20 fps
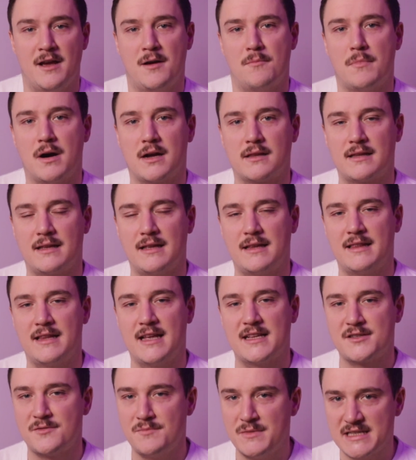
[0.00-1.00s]
But
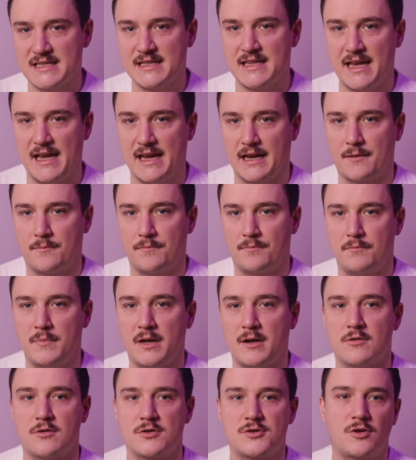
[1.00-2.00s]
that's a mistake,
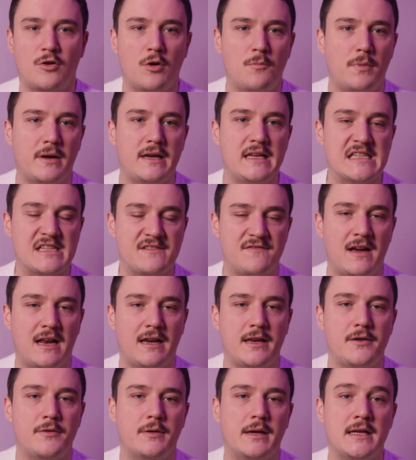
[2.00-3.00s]
because companies
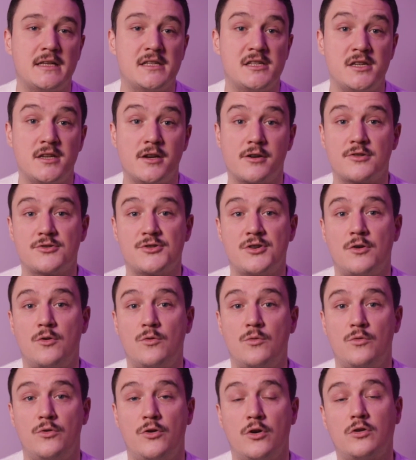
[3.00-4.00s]
value engineers
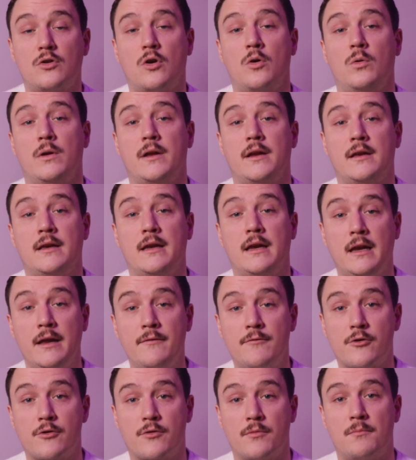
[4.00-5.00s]
who not only
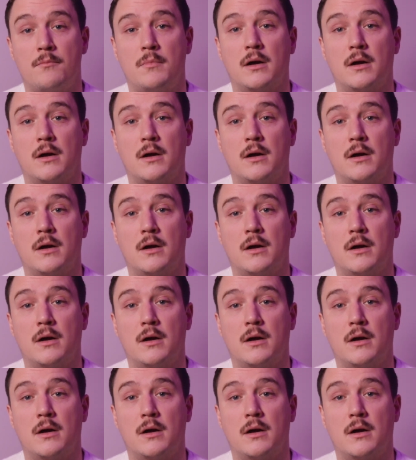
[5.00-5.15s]
deliver,